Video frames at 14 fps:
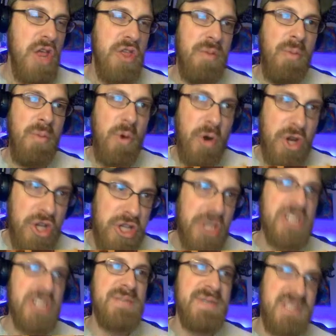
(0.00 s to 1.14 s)
more clear
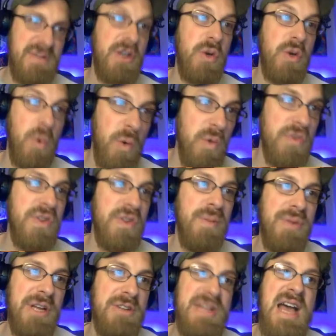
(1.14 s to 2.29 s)
and specific goals the
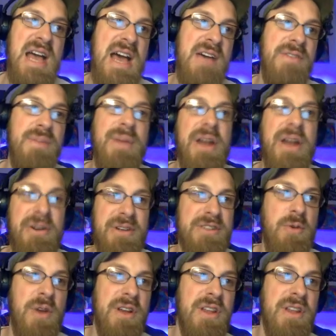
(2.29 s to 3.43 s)
players have, the better it's
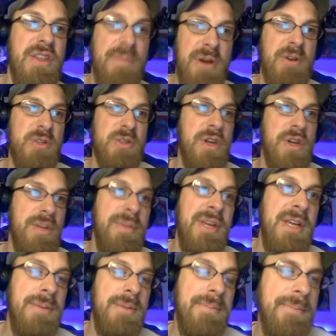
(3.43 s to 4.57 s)
going to be.